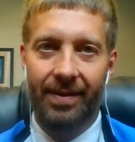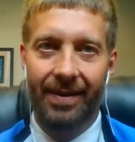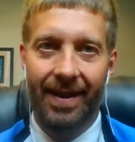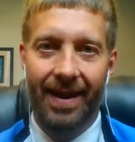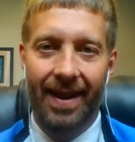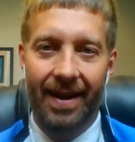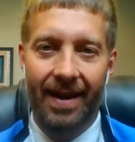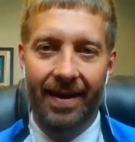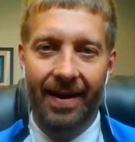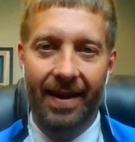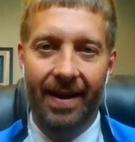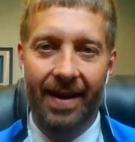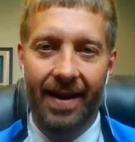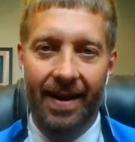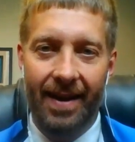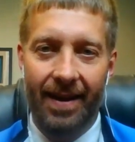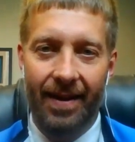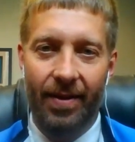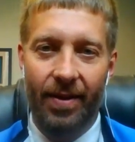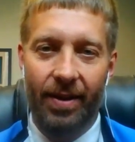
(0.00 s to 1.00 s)

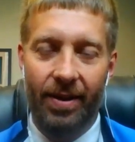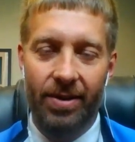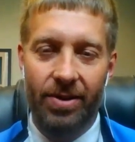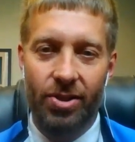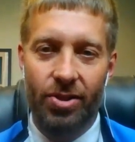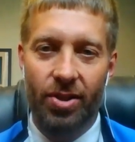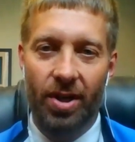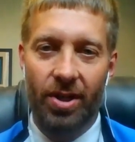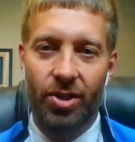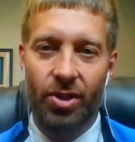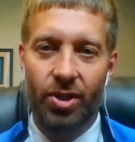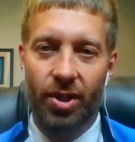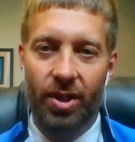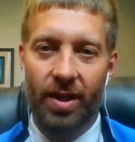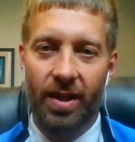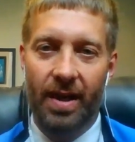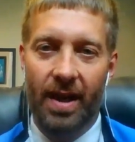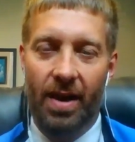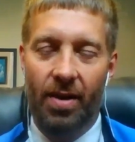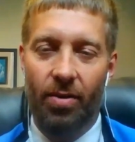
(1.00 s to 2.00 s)
the construction
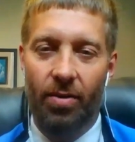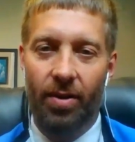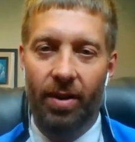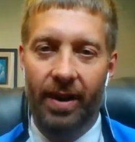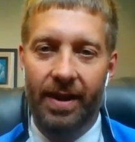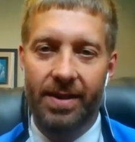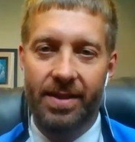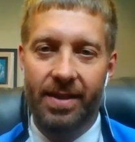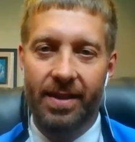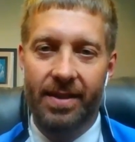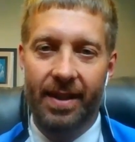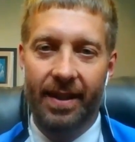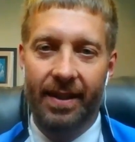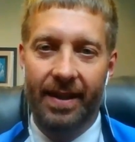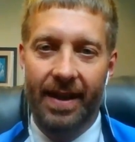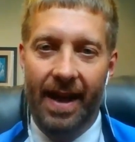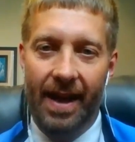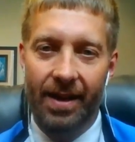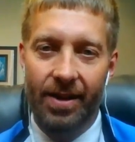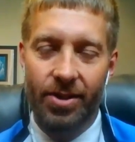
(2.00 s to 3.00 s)
and how it relates to
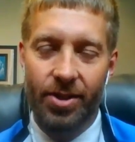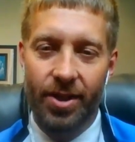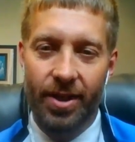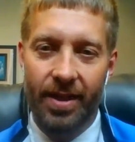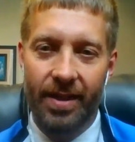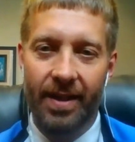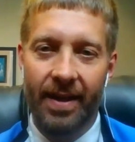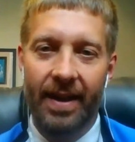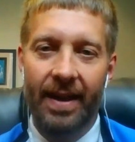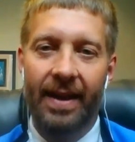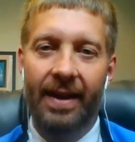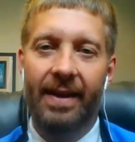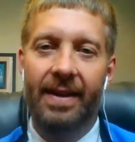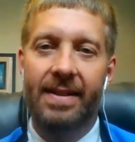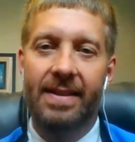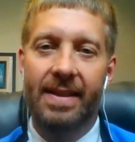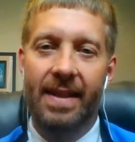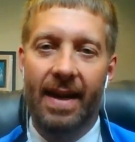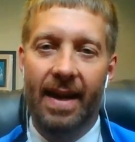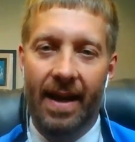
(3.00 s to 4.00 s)
technology,
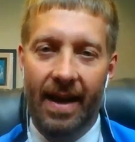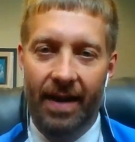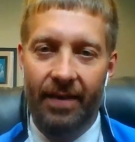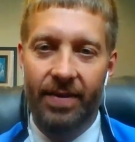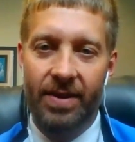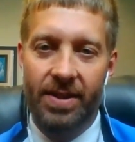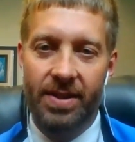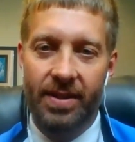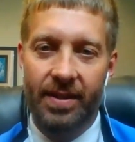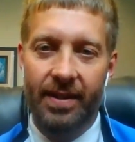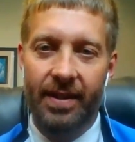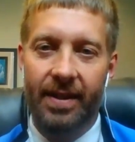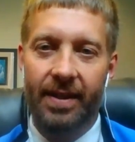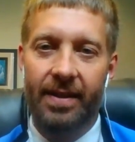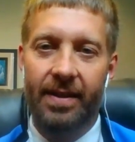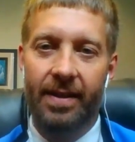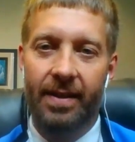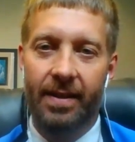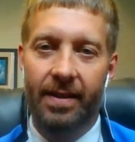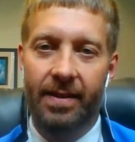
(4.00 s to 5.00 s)
because obviously
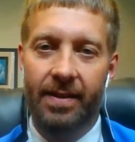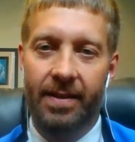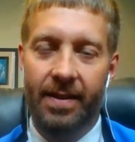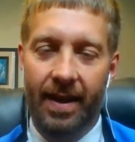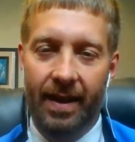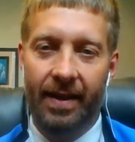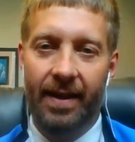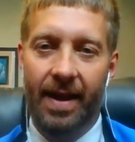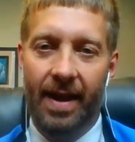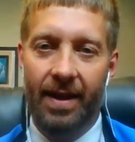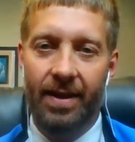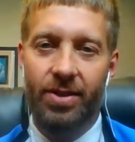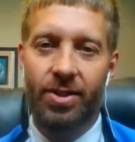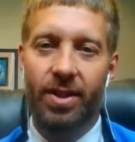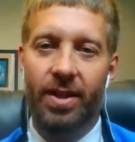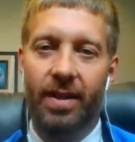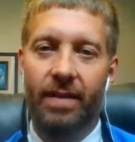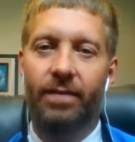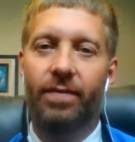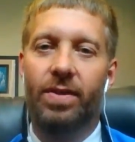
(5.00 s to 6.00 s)

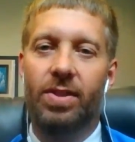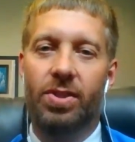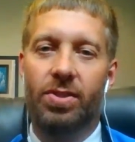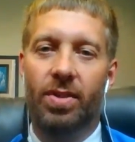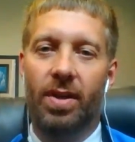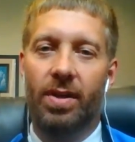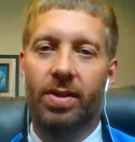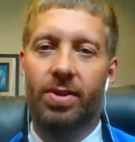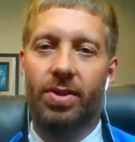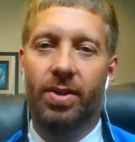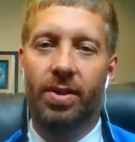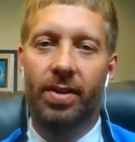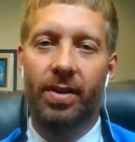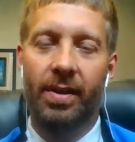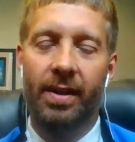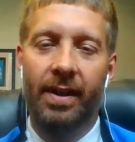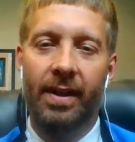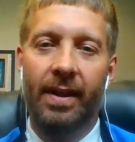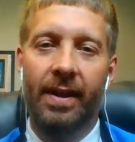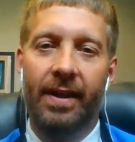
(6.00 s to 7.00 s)
technology
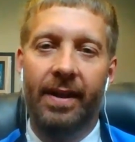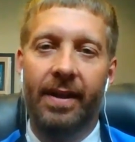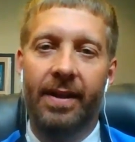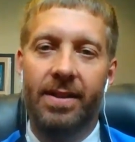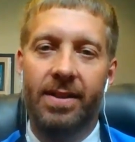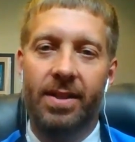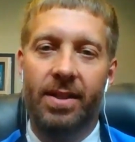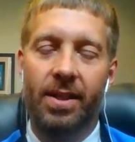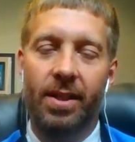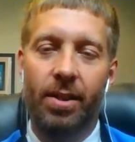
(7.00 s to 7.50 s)
infrastructure is